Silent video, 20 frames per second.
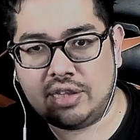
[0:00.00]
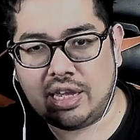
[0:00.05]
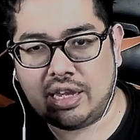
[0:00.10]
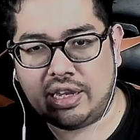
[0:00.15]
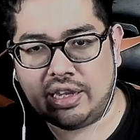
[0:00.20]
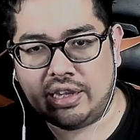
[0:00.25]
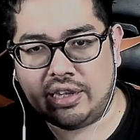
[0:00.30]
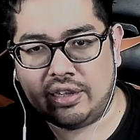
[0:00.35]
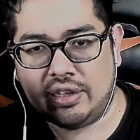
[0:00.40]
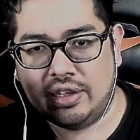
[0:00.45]

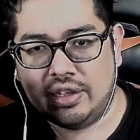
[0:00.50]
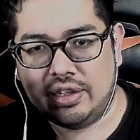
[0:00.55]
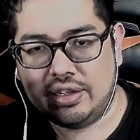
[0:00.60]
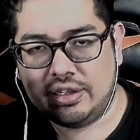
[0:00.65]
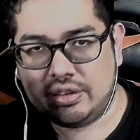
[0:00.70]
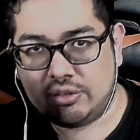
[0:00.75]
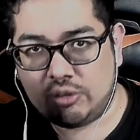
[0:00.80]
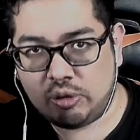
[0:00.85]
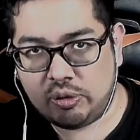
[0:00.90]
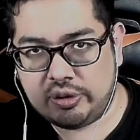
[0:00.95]
that
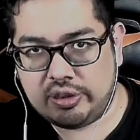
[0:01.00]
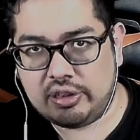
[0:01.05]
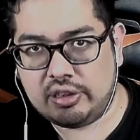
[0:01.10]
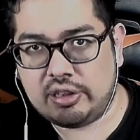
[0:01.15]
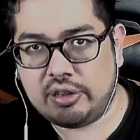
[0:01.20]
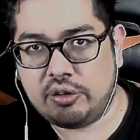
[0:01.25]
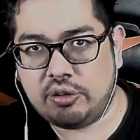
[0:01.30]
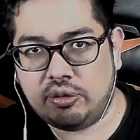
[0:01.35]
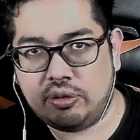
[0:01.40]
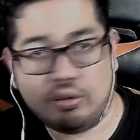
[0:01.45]
he's going a
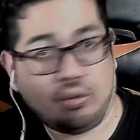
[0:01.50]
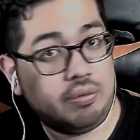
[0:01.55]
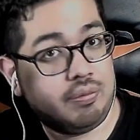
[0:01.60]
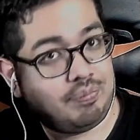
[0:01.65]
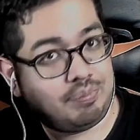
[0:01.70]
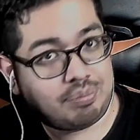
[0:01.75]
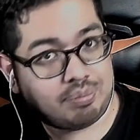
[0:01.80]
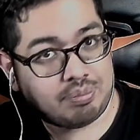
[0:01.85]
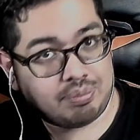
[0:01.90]
little